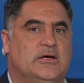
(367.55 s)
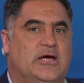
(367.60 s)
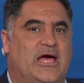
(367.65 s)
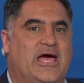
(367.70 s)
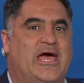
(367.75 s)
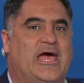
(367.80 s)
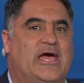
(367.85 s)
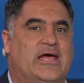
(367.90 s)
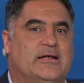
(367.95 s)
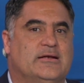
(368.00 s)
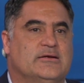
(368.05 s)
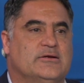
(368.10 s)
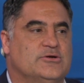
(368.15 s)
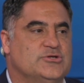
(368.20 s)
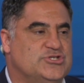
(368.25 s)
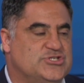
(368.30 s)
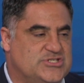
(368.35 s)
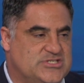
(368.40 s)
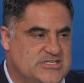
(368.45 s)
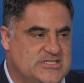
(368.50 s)
and
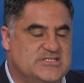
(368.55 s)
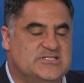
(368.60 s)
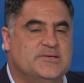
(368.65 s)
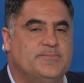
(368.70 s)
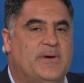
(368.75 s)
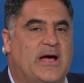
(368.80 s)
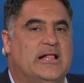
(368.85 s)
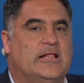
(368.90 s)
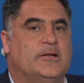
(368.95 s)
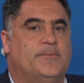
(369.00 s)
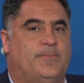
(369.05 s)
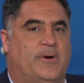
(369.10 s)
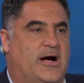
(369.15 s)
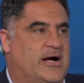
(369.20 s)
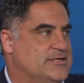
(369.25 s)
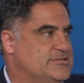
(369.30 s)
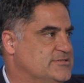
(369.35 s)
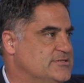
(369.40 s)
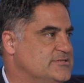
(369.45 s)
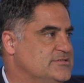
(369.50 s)
seize the ballot
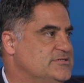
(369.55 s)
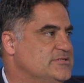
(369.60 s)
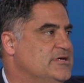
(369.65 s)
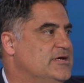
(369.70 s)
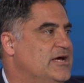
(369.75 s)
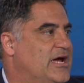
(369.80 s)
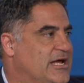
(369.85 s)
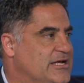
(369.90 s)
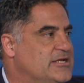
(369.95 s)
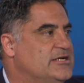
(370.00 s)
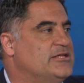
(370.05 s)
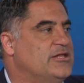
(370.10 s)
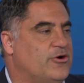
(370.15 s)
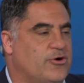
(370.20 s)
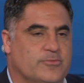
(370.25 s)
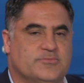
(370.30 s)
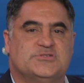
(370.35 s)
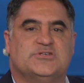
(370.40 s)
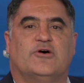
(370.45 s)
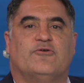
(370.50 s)
boxes and declare
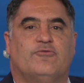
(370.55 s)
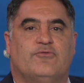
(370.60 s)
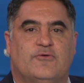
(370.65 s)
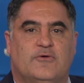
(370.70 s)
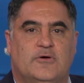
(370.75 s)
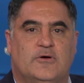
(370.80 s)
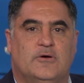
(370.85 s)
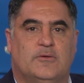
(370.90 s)
himself